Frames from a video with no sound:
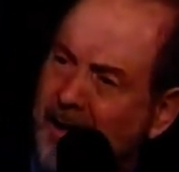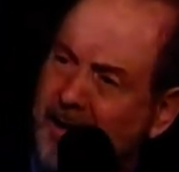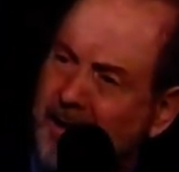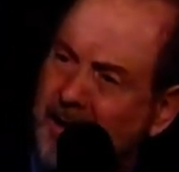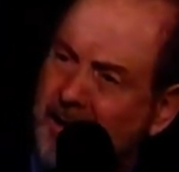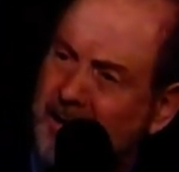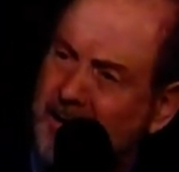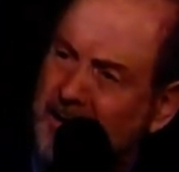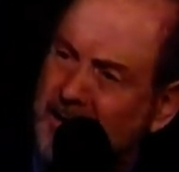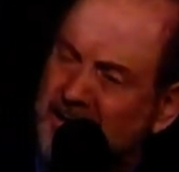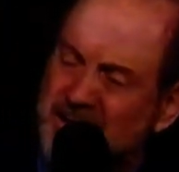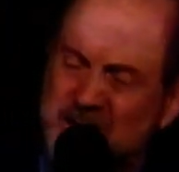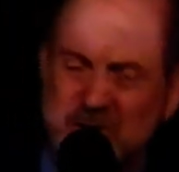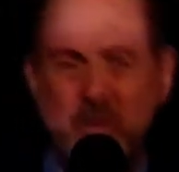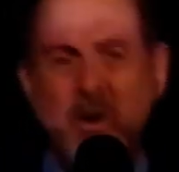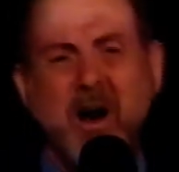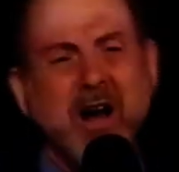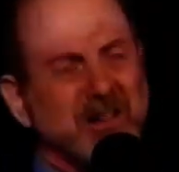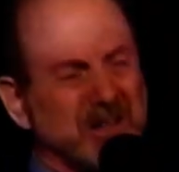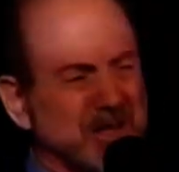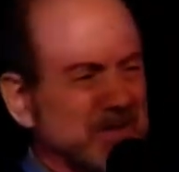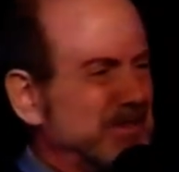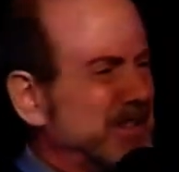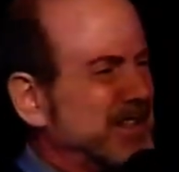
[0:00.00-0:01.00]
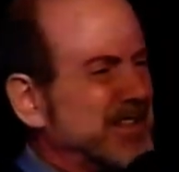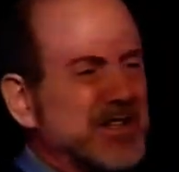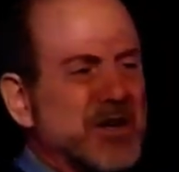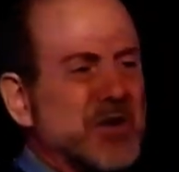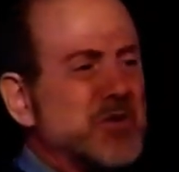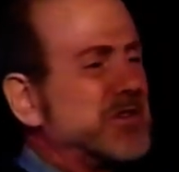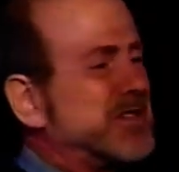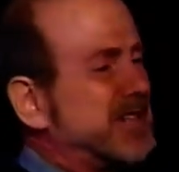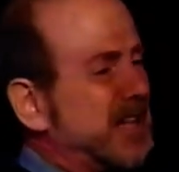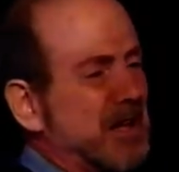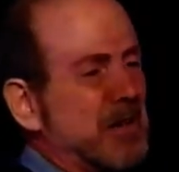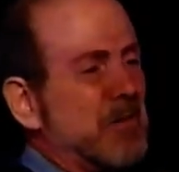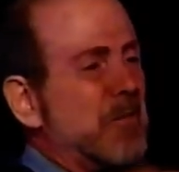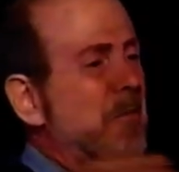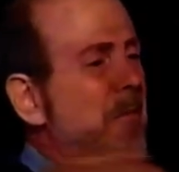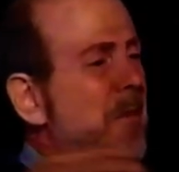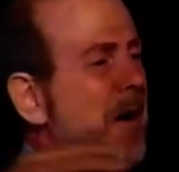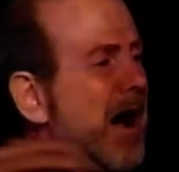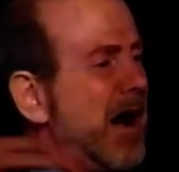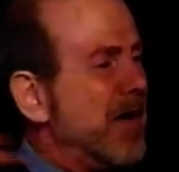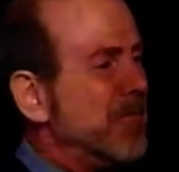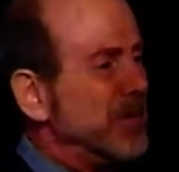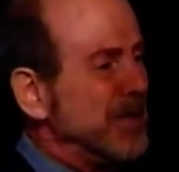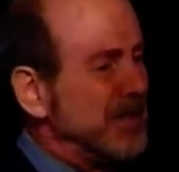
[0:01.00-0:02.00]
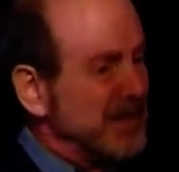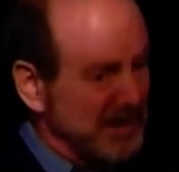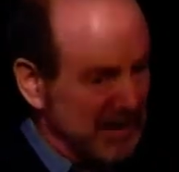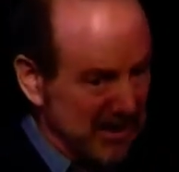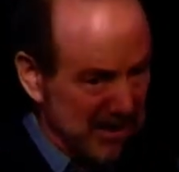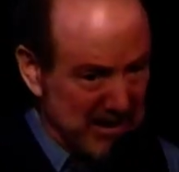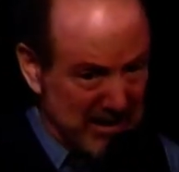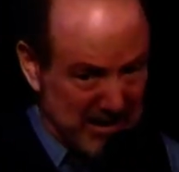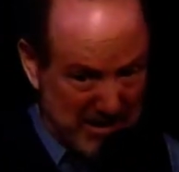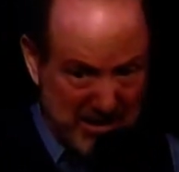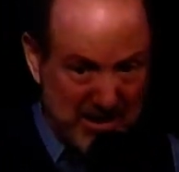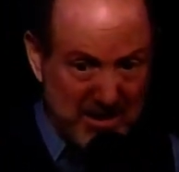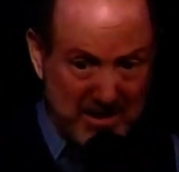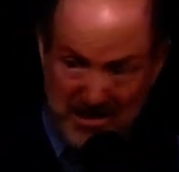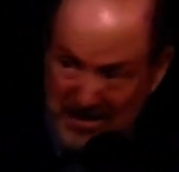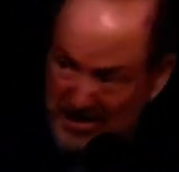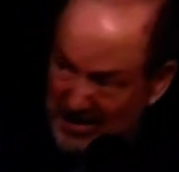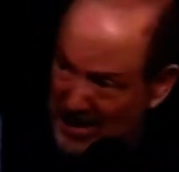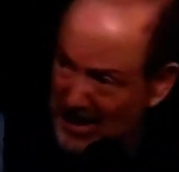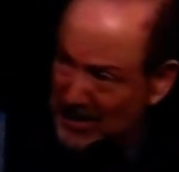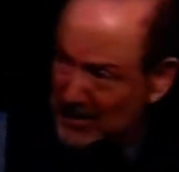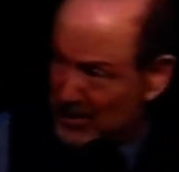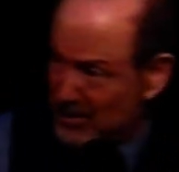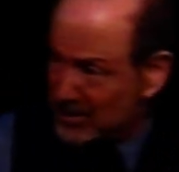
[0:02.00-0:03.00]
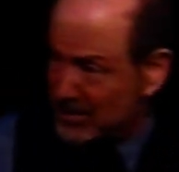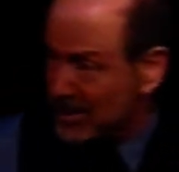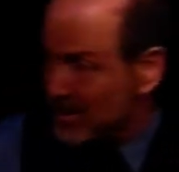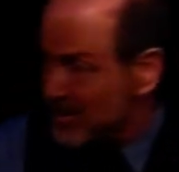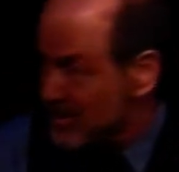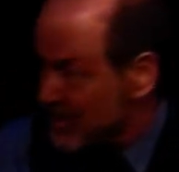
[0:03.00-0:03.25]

face. Welcome to Don't Tell Mama. You didn't tell her, did